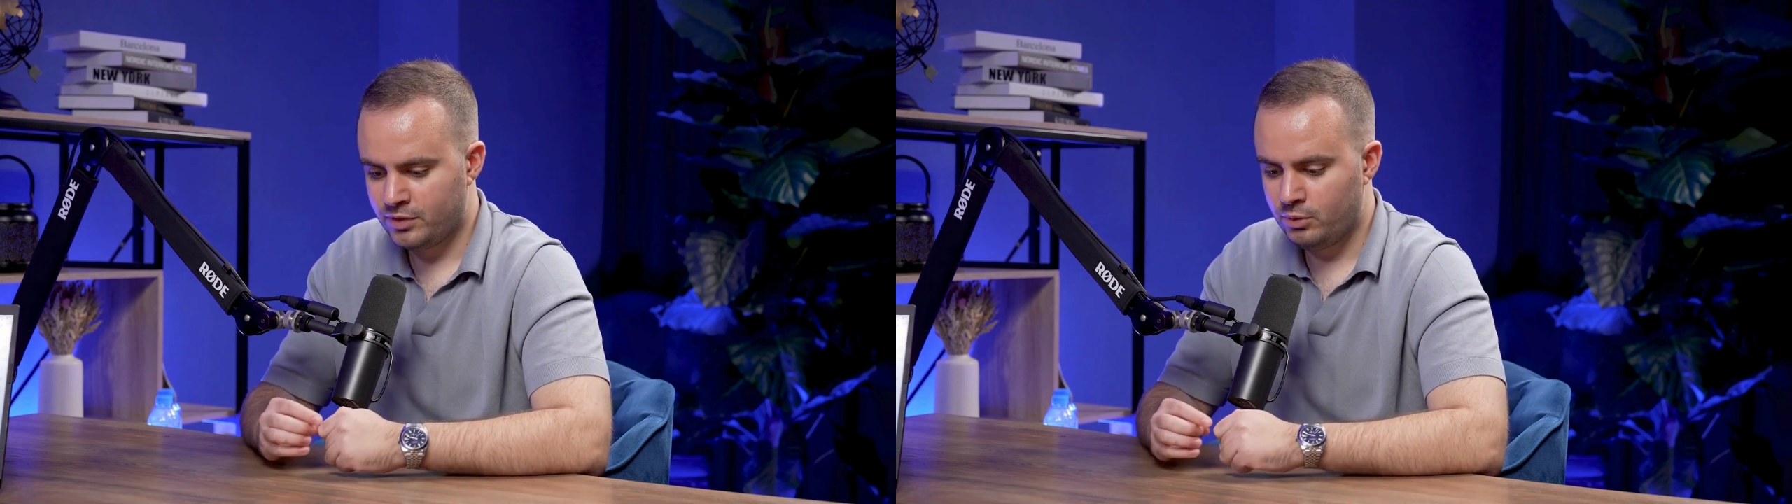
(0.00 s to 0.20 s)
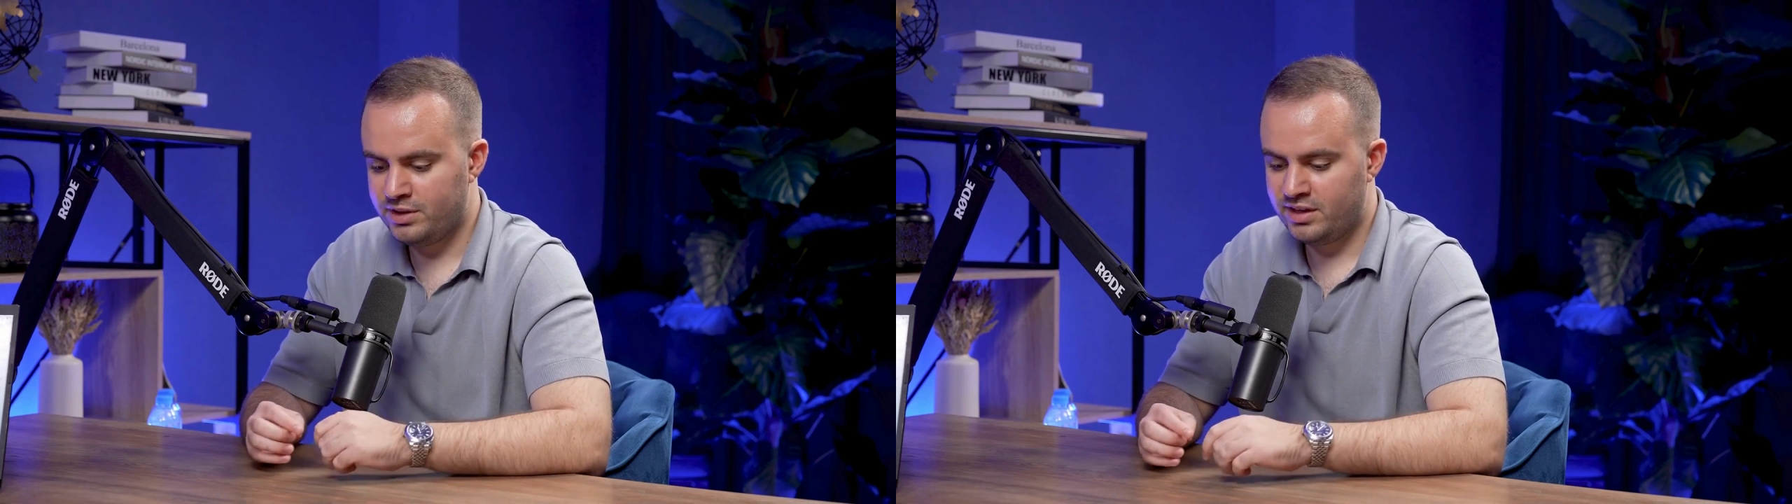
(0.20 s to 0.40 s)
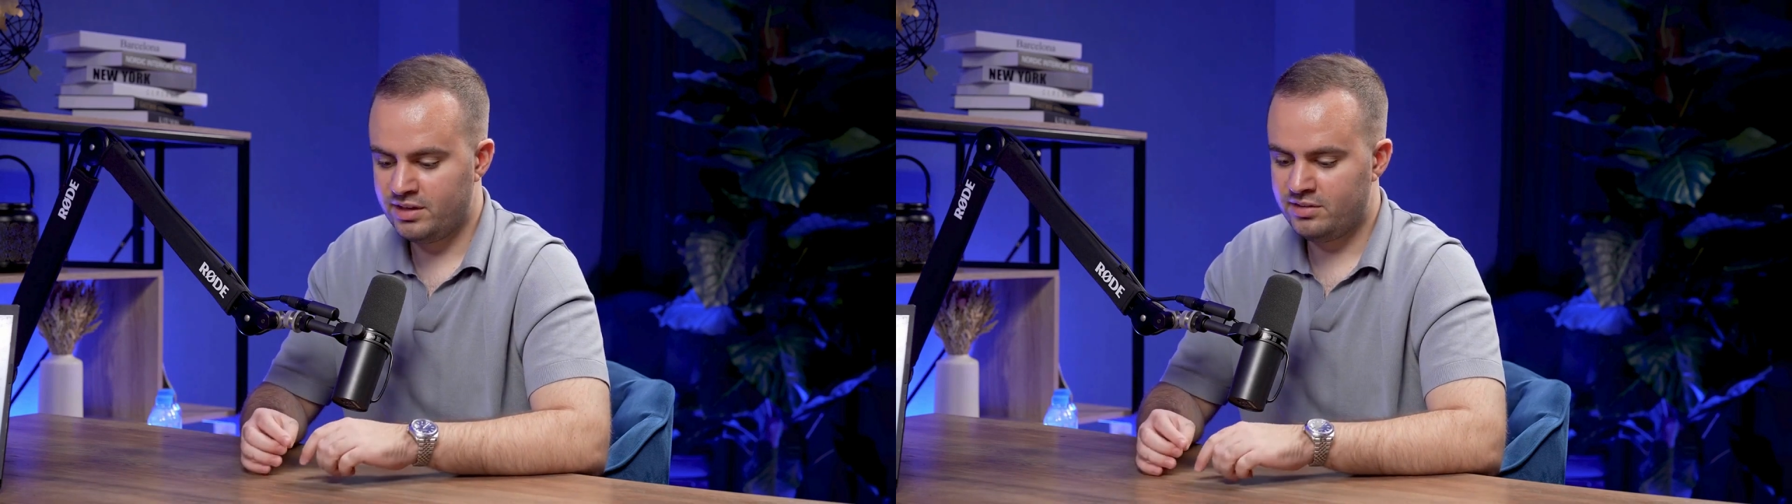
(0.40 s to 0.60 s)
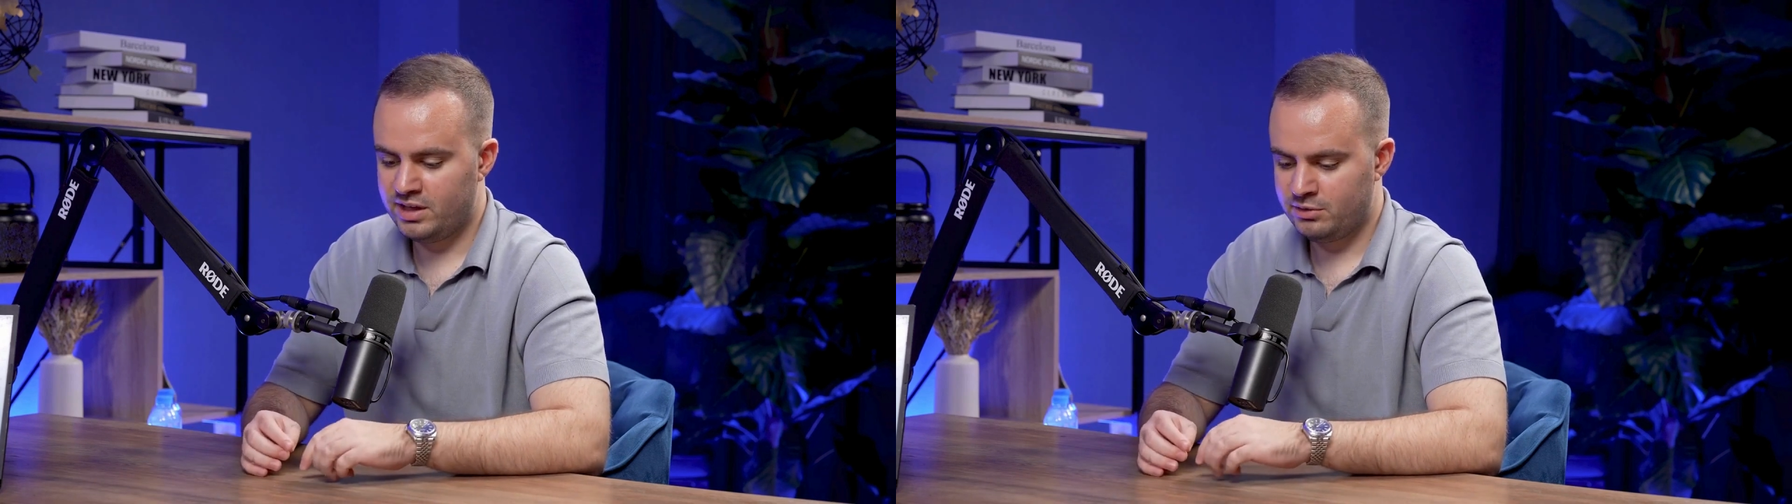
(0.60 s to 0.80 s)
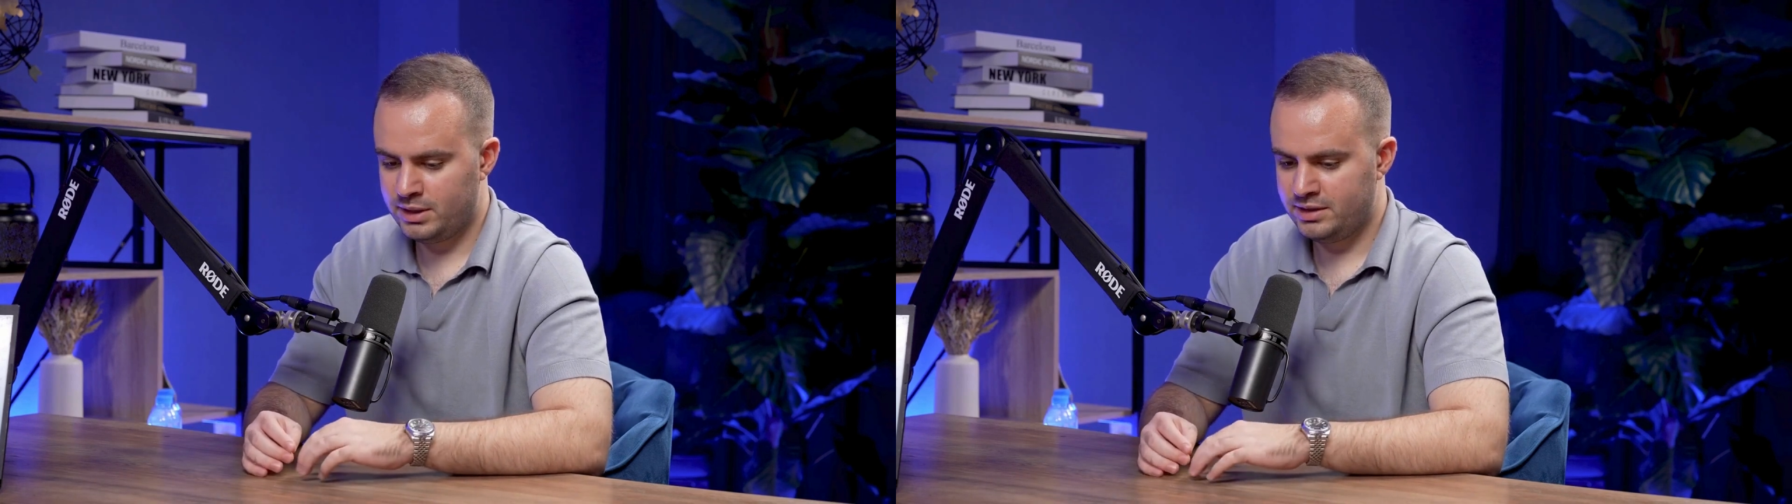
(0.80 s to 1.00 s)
What I can say as well